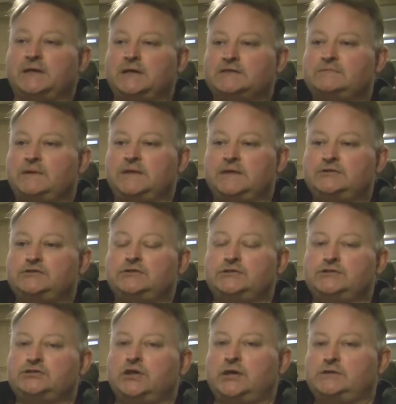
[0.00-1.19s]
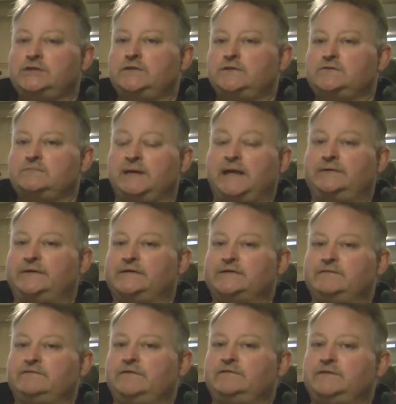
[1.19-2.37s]
because my engine is charging those batteries
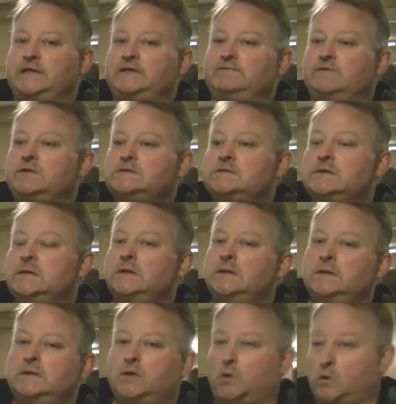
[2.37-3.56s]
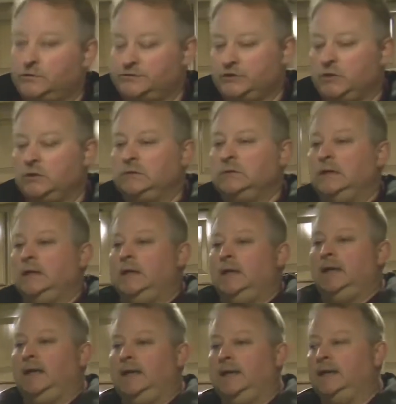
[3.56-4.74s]
at 15 volts or so.
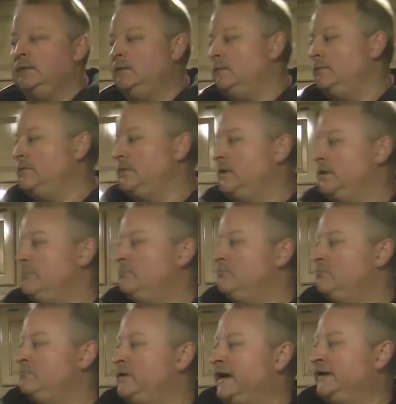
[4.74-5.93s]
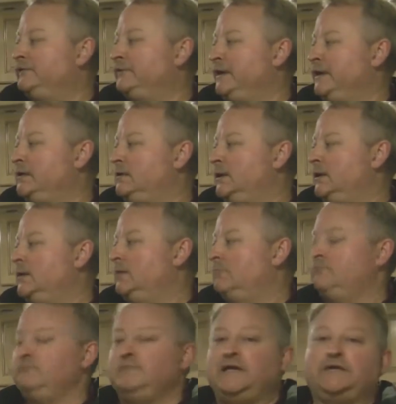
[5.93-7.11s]
And the battery
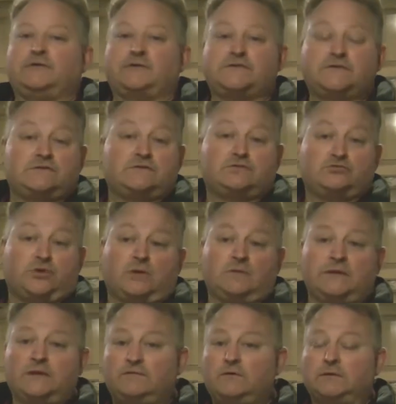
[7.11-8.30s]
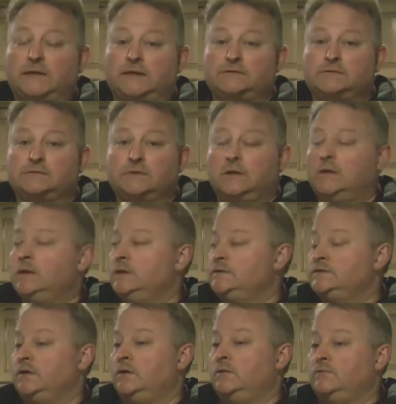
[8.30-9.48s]
meter is strictly a volt gauge.
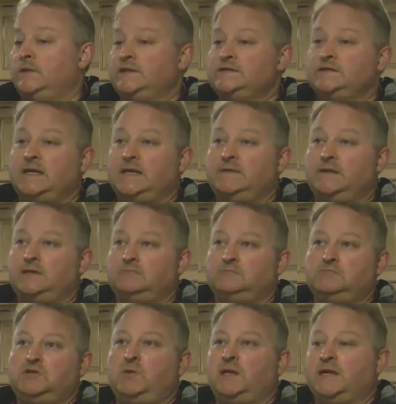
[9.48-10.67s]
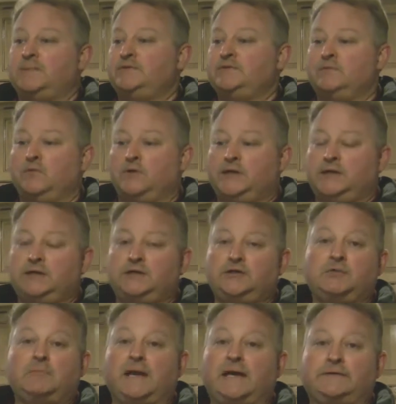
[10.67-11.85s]
So let's say that you wake up in the morning and
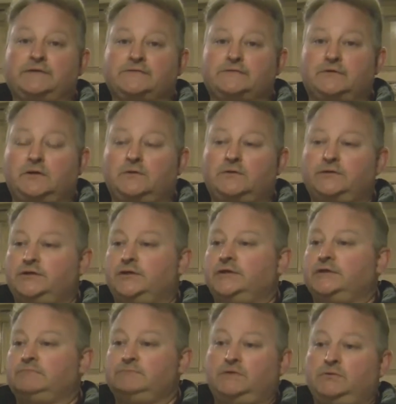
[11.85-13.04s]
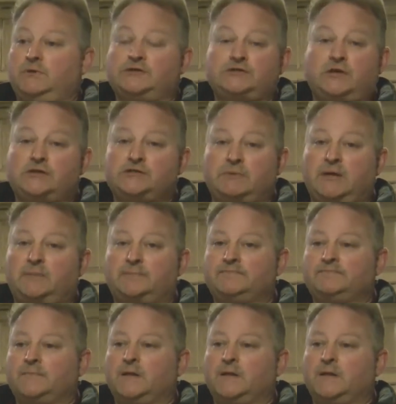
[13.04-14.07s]
your batteries are low and you want to charge them up.